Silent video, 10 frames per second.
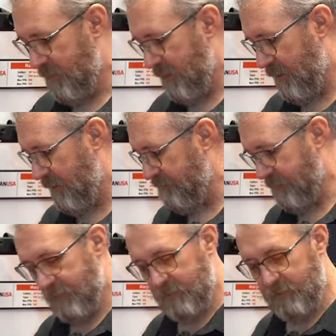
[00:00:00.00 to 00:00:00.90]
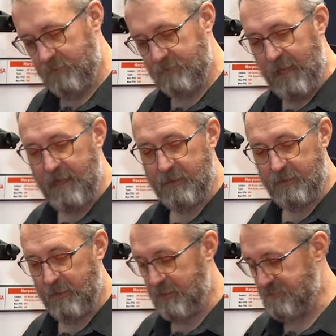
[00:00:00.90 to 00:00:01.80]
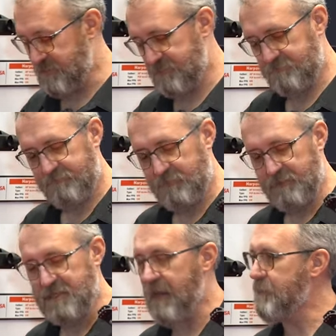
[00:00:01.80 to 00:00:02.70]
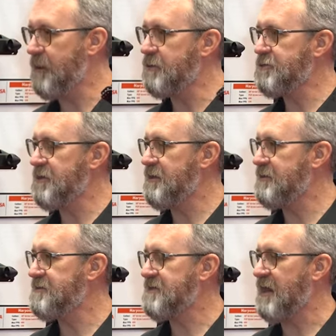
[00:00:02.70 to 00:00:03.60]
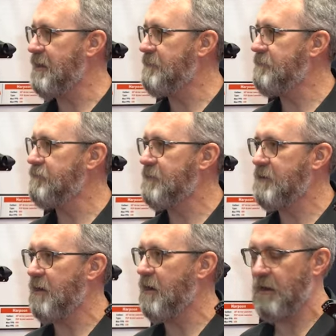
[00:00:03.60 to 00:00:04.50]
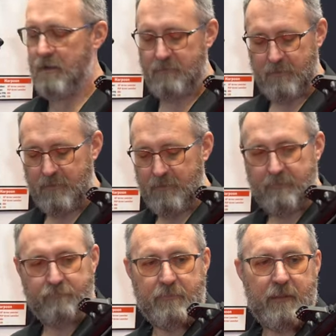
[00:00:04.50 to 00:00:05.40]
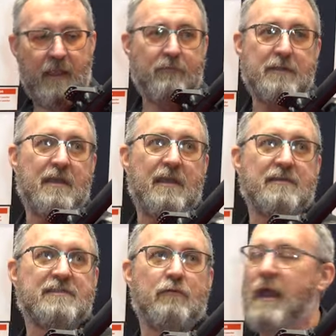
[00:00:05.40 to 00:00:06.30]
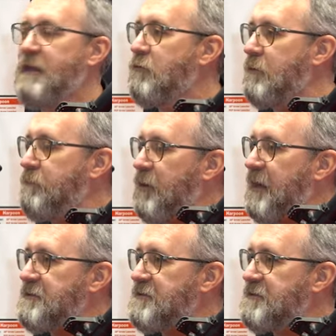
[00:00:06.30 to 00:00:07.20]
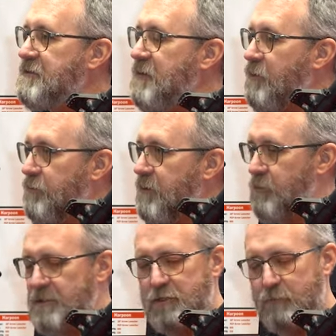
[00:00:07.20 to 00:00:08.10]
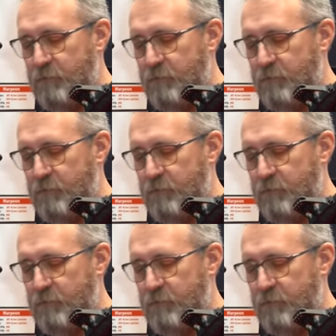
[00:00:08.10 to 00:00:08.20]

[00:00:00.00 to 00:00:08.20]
Um, yeah, and it's same energy, same. Uh, everything is the regular Blitz mm -hmm. or the original